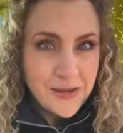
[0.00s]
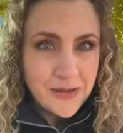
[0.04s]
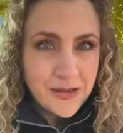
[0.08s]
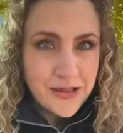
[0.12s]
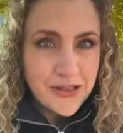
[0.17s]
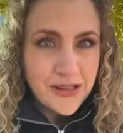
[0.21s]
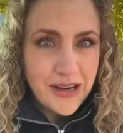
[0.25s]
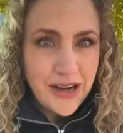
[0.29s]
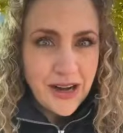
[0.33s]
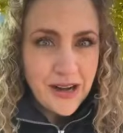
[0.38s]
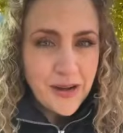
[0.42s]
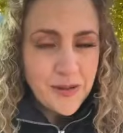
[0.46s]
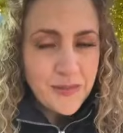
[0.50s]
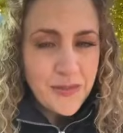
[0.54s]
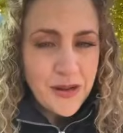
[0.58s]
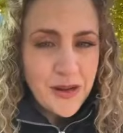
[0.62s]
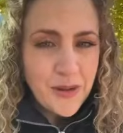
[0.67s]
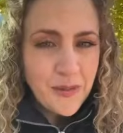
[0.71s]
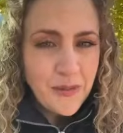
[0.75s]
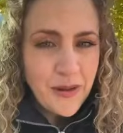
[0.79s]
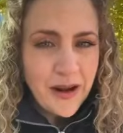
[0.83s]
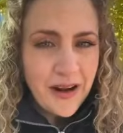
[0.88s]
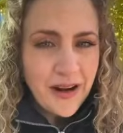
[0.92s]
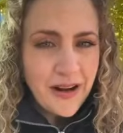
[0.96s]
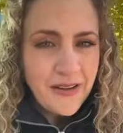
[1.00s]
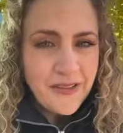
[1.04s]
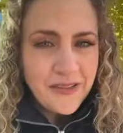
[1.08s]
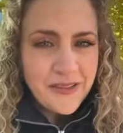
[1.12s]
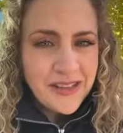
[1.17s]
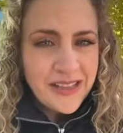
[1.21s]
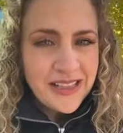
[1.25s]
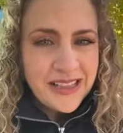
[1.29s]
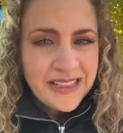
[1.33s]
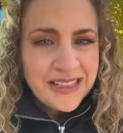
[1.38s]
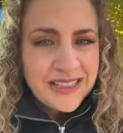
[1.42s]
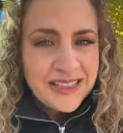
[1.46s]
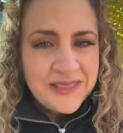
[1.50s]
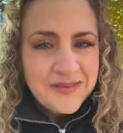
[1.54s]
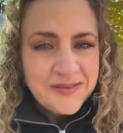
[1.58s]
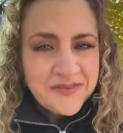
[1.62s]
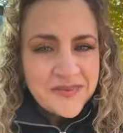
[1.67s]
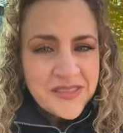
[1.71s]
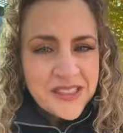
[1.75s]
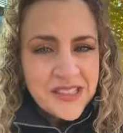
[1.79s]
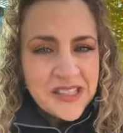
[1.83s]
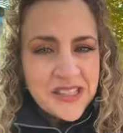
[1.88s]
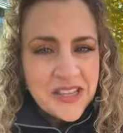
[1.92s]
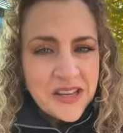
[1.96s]
we're trying to be aware of.
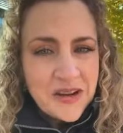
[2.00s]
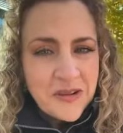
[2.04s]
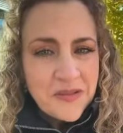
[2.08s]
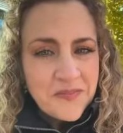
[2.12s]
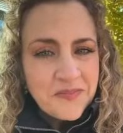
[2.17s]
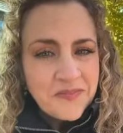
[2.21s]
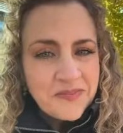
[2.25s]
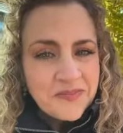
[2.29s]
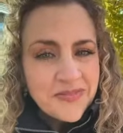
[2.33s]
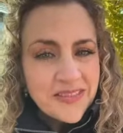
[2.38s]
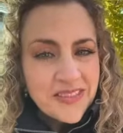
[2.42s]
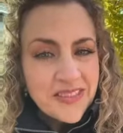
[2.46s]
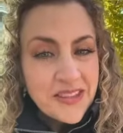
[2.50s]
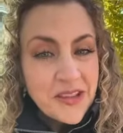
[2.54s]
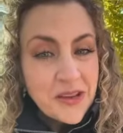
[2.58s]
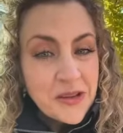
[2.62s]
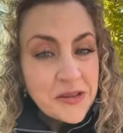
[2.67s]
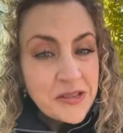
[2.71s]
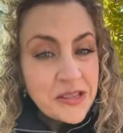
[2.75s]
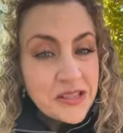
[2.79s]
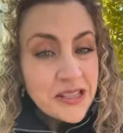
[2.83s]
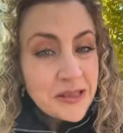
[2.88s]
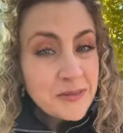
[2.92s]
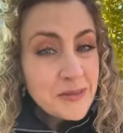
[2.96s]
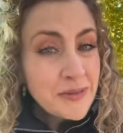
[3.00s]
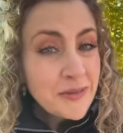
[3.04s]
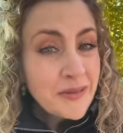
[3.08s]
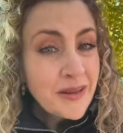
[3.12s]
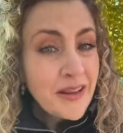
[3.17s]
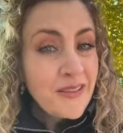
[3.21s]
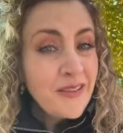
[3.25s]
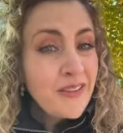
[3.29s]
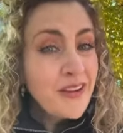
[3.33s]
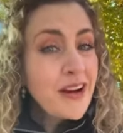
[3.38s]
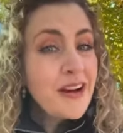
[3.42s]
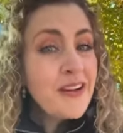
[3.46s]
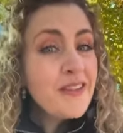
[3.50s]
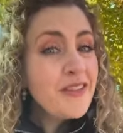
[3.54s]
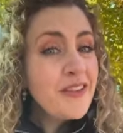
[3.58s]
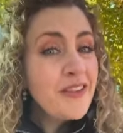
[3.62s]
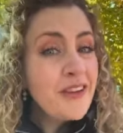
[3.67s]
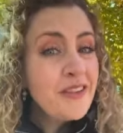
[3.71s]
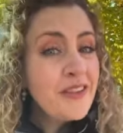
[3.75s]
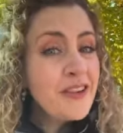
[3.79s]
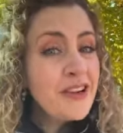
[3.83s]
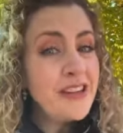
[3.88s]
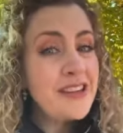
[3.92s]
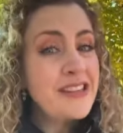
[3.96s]
So those are some of my very
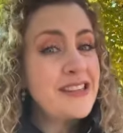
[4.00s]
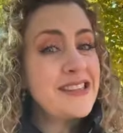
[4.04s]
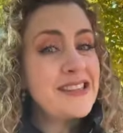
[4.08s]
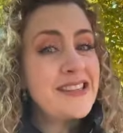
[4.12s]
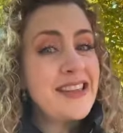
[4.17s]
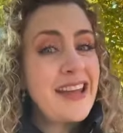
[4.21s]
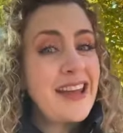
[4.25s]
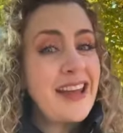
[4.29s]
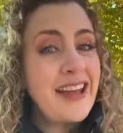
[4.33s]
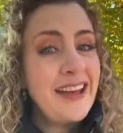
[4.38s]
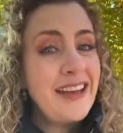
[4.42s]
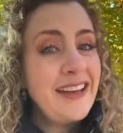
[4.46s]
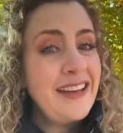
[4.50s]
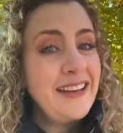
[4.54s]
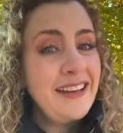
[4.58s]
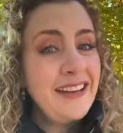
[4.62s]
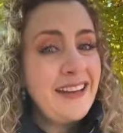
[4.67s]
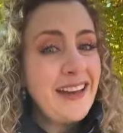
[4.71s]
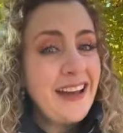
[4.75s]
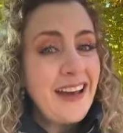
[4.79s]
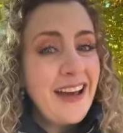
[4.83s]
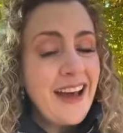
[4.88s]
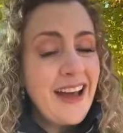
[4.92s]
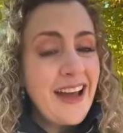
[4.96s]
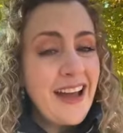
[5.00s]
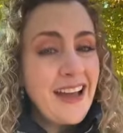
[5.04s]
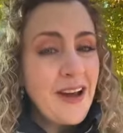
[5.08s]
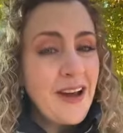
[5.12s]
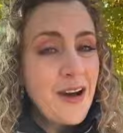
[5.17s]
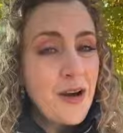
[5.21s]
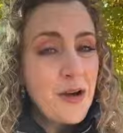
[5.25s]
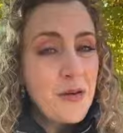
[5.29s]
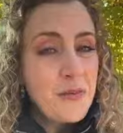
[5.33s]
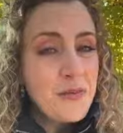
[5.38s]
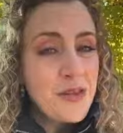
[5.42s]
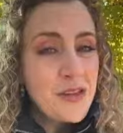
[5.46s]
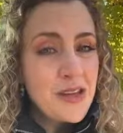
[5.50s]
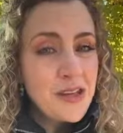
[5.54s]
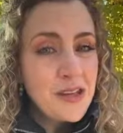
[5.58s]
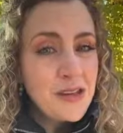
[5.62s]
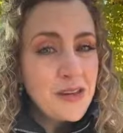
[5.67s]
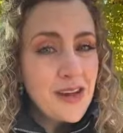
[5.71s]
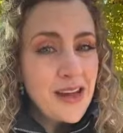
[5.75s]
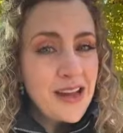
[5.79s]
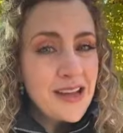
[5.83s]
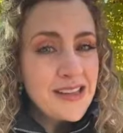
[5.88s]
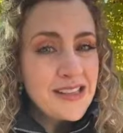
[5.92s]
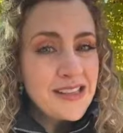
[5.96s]
favorites, and I hope that you
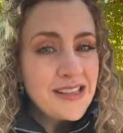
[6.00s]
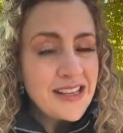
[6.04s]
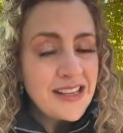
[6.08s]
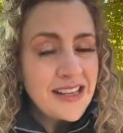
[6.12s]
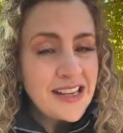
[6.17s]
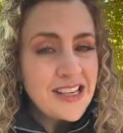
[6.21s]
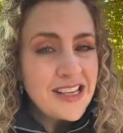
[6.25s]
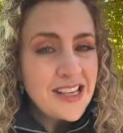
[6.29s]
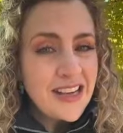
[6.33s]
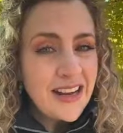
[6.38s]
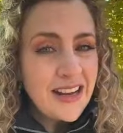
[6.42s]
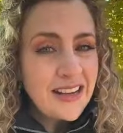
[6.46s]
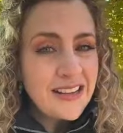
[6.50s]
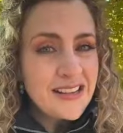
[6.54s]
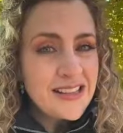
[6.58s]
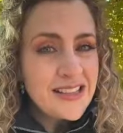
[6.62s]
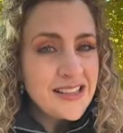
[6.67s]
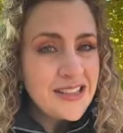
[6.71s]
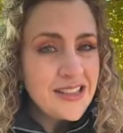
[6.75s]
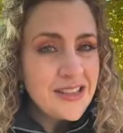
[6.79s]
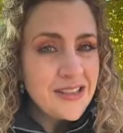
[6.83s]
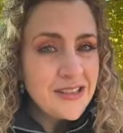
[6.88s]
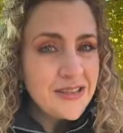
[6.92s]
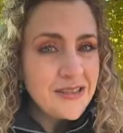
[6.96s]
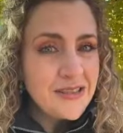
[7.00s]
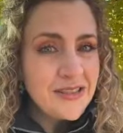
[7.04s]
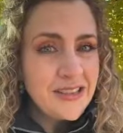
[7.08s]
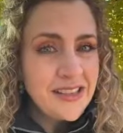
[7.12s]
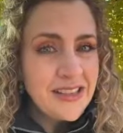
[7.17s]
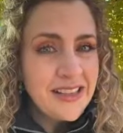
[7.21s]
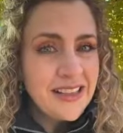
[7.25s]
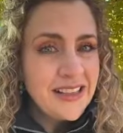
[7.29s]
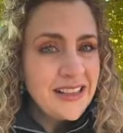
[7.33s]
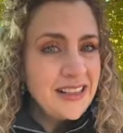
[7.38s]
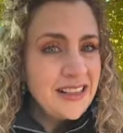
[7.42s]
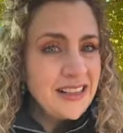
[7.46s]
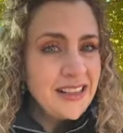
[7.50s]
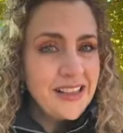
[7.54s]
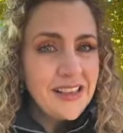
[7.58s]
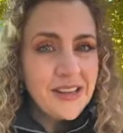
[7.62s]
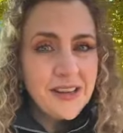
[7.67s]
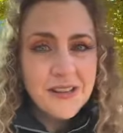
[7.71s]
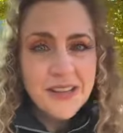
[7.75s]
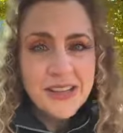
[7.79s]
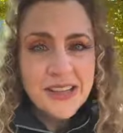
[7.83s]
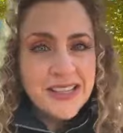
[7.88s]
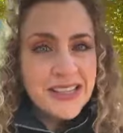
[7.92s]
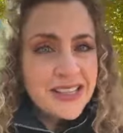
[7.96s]
guys get a chance to,
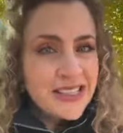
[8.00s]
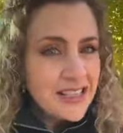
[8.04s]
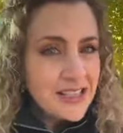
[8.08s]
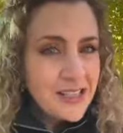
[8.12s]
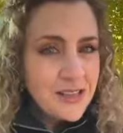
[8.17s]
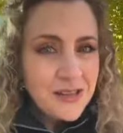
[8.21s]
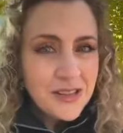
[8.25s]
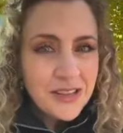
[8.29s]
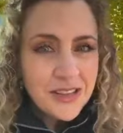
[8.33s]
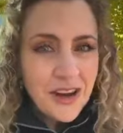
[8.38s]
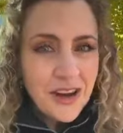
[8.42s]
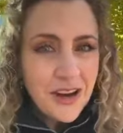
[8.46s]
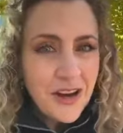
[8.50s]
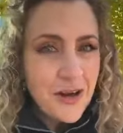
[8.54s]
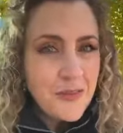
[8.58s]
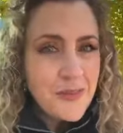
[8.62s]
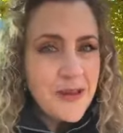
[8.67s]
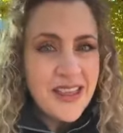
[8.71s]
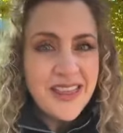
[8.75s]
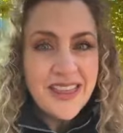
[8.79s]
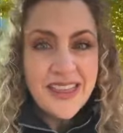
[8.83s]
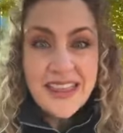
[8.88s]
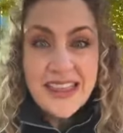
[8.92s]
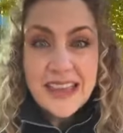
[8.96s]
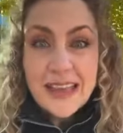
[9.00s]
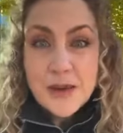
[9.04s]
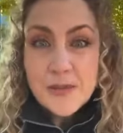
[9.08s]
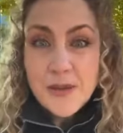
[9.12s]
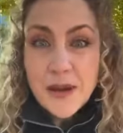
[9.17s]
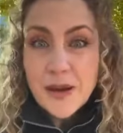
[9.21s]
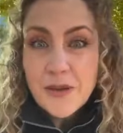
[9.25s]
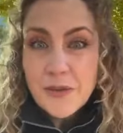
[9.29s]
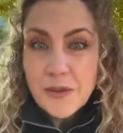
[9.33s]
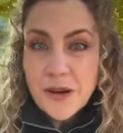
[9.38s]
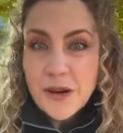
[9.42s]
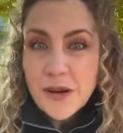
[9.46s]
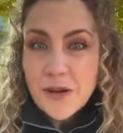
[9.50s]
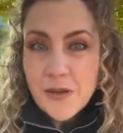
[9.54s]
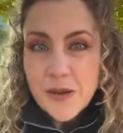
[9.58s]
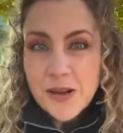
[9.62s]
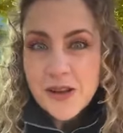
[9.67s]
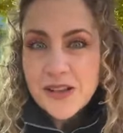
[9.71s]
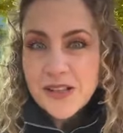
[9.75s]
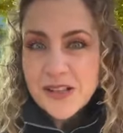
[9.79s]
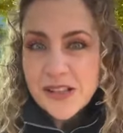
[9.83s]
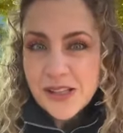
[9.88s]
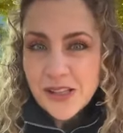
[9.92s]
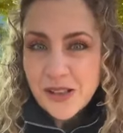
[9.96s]
continue to comment. Think about what
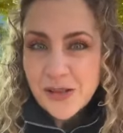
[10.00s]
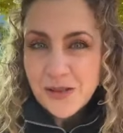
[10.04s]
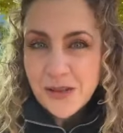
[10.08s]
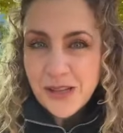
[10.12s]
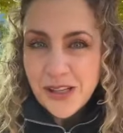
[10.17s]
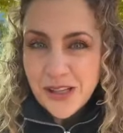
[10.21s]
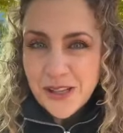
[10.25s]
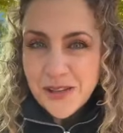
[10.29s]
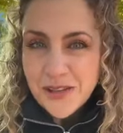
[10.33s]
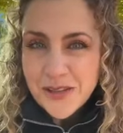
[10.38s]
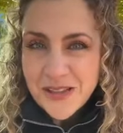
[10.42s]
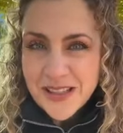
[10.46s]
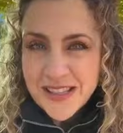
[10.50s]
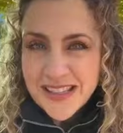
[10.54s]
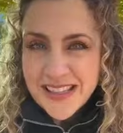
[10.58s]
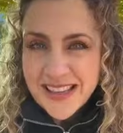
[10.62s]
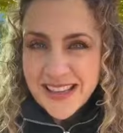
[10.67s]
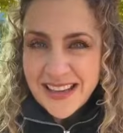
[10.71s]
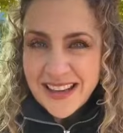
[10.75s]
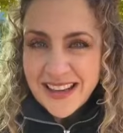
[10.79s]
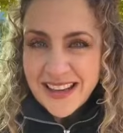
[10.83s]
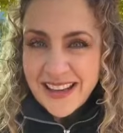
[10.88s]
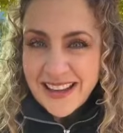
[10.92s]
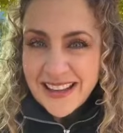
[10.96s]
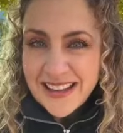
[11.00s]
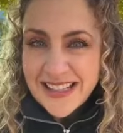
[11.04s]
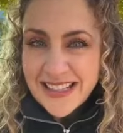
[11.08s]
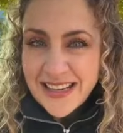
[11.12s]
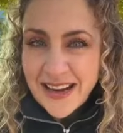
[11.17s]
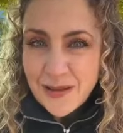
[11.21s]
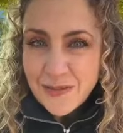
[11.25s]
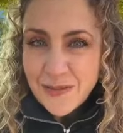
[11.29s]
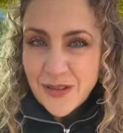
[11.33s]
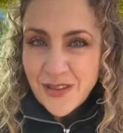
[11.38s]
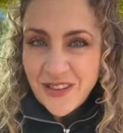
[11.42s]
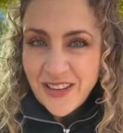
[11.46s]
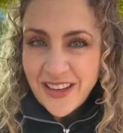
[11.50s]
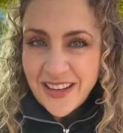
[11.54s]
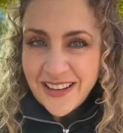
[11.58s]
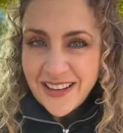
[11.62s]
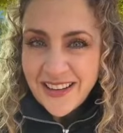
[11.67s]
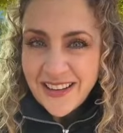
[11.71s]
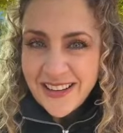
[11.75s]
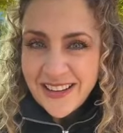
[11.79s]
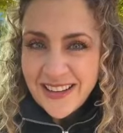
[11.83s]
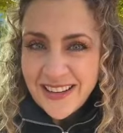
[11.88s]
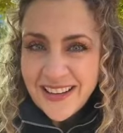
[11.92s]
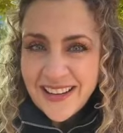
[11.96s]
oils you would use at this time of
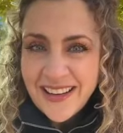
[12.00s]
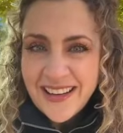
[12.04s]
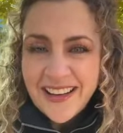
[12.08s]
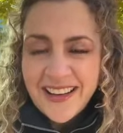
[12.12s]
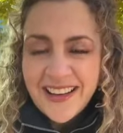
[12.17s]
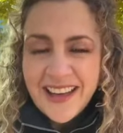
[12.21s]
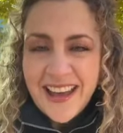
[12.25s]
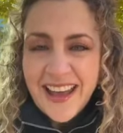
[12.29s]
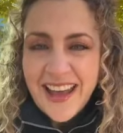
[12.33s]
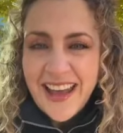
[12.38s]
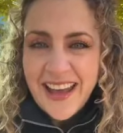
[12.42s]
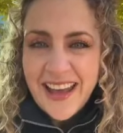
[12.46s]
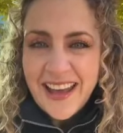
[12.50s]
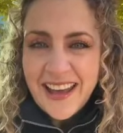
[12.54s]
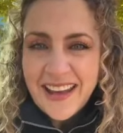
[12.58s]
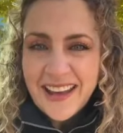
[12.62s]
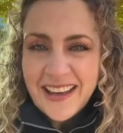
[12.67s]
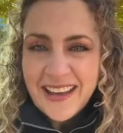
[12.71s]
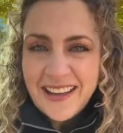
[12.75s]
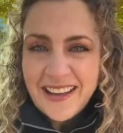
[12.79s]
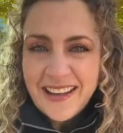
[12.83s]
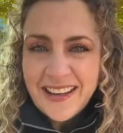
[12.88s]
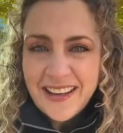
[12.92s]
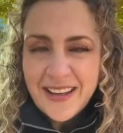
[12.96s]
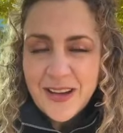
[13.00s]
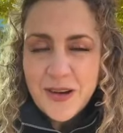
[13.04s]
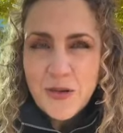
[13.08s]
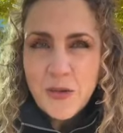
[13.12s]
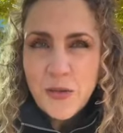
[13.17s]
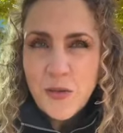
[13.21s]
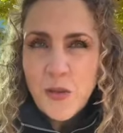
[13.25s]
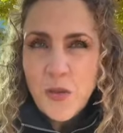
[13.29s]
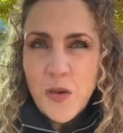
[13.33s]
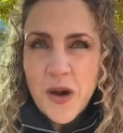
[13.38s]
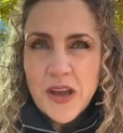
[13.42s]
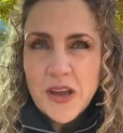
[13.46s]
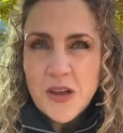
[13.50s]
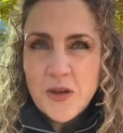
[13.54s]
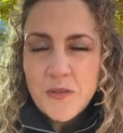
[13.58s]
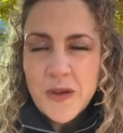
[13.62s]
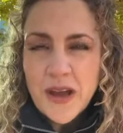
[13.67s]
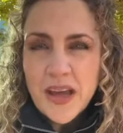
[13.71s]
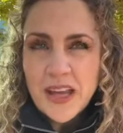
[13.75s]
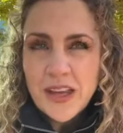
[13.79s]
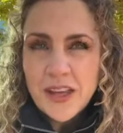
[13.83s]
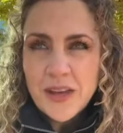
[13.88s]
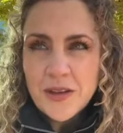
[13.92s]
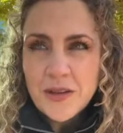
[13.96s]
year and what you
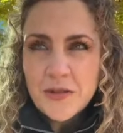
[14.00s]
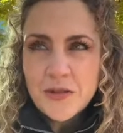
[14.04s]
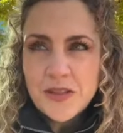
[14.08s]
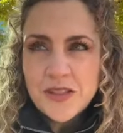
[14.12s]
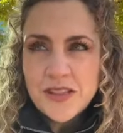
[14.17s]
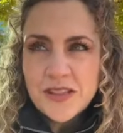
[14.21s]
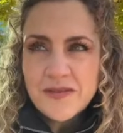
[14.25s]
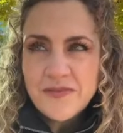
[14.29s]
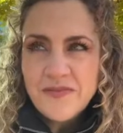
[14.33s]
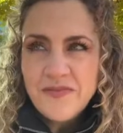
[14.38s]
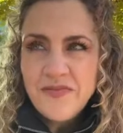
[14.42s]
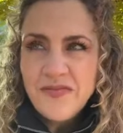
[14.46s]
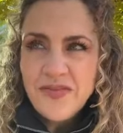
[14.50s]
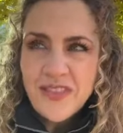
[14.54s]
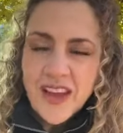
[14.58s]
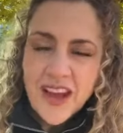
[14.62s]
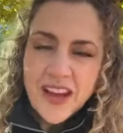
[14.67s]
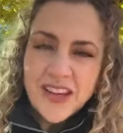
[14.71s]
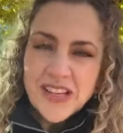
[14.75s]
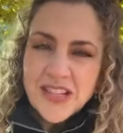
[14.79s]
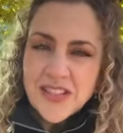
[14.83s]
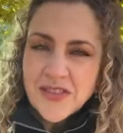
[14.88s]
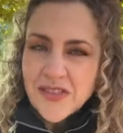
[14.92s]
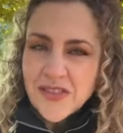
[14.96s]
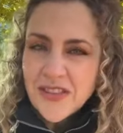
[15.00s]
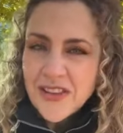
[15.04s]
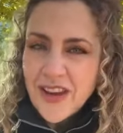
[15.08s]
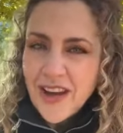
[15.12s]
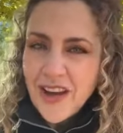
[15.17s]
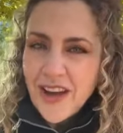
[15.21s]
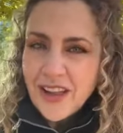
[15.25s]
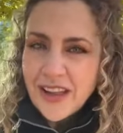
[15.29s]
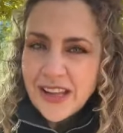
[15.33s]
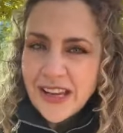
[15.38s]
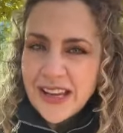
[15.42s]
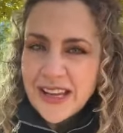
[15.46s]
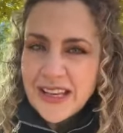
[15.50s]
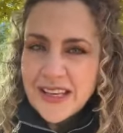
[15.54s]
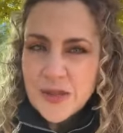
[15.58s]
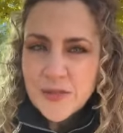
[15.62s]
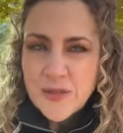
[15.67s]
might use, not just for the holidays,